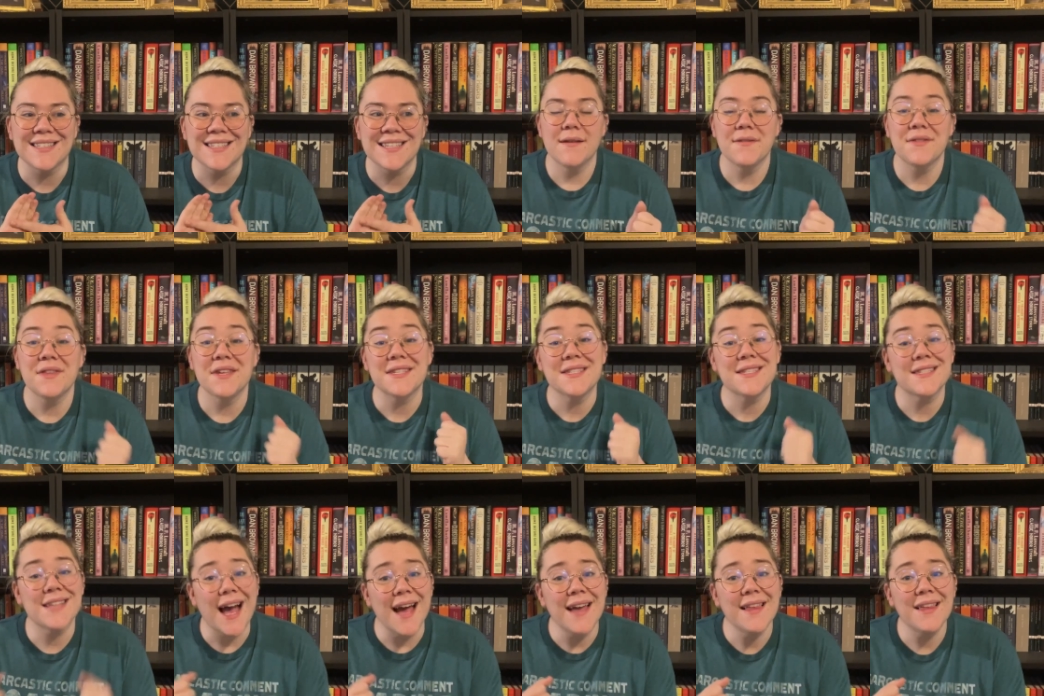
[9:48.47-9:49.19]
the
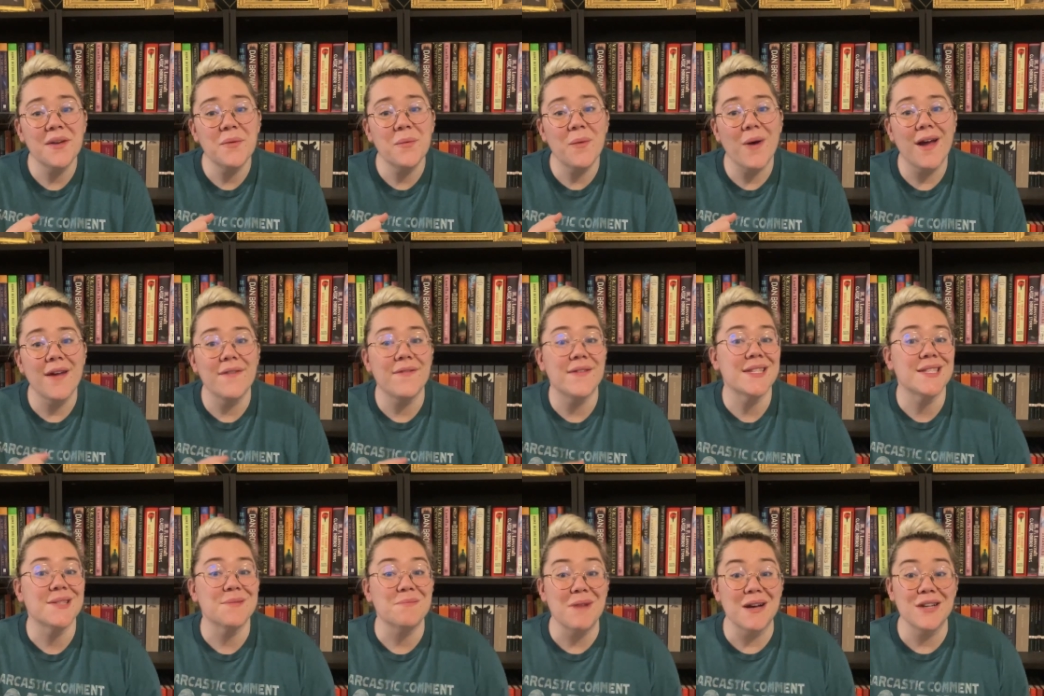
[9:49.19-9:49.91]
Silent Wife
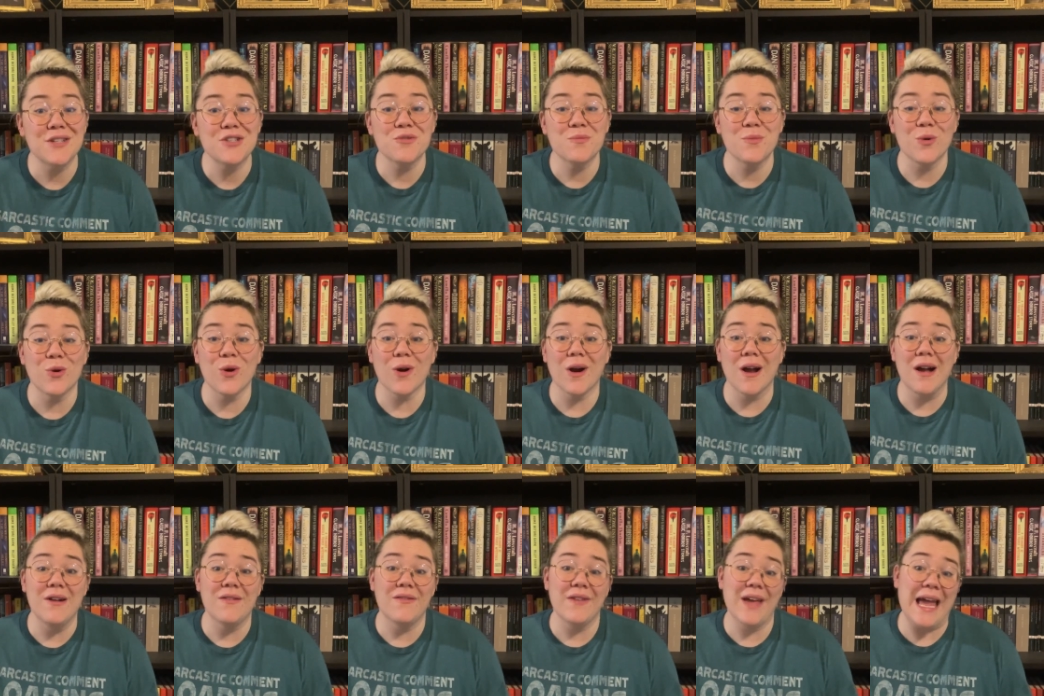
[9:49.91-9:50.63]
is much more
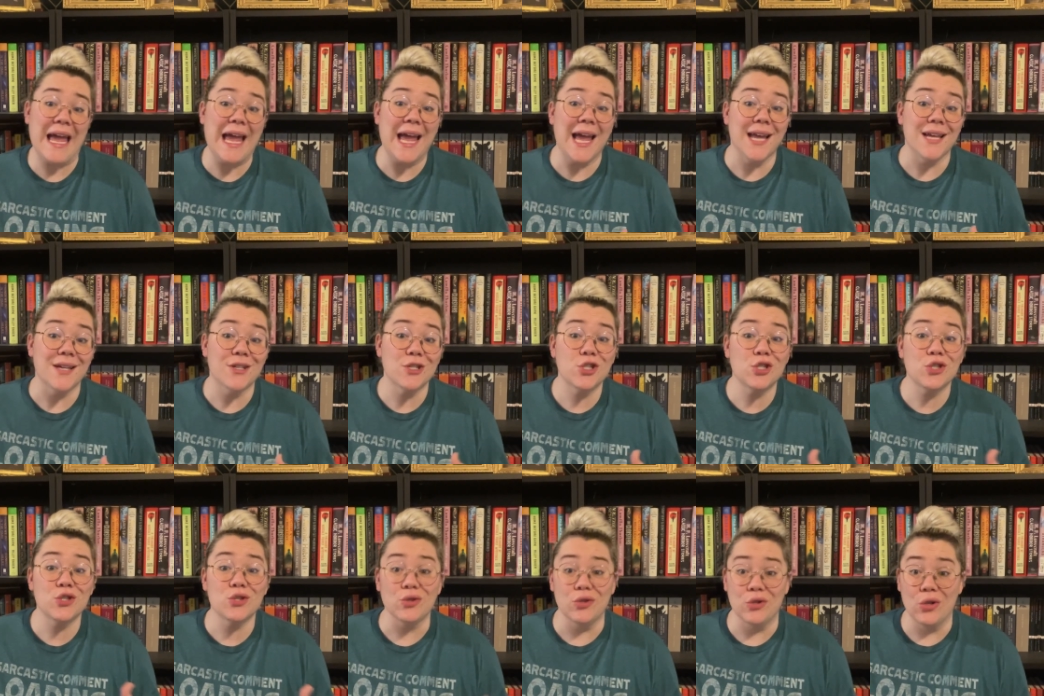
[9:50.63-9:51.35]
of a
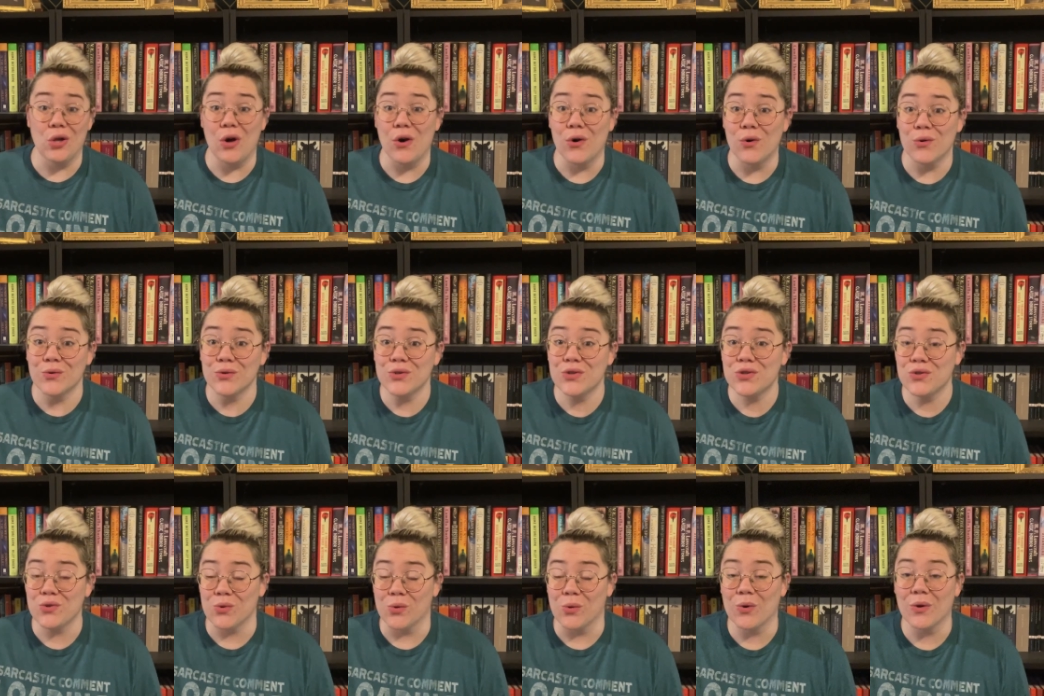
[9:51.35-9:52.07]
slow
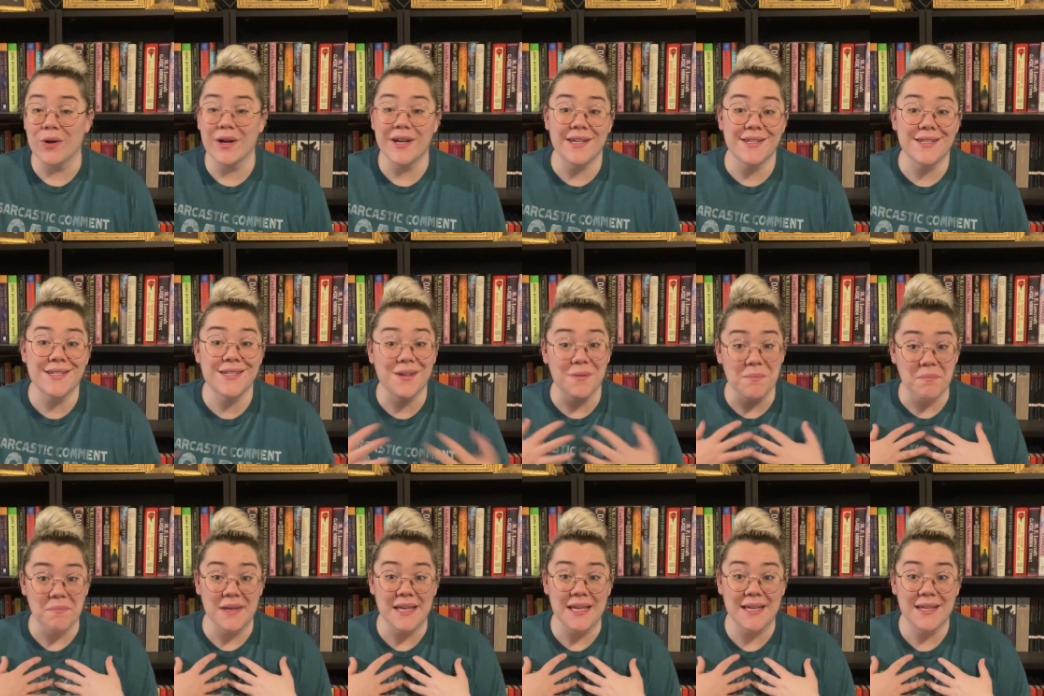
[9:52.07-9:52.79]
story to
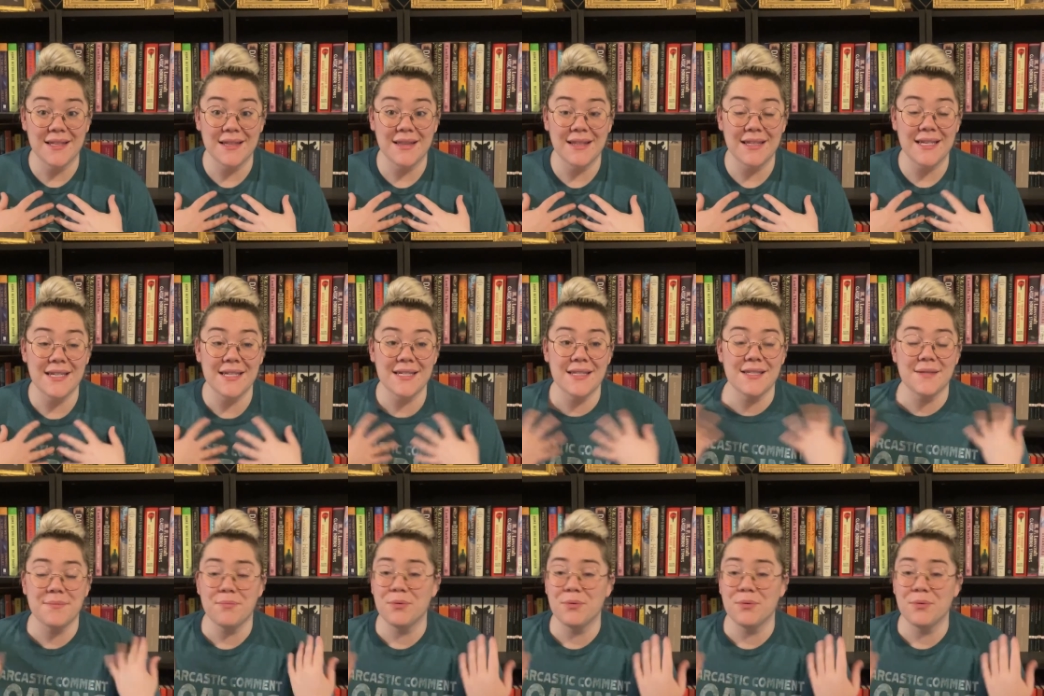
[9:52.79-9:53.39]
me, at least.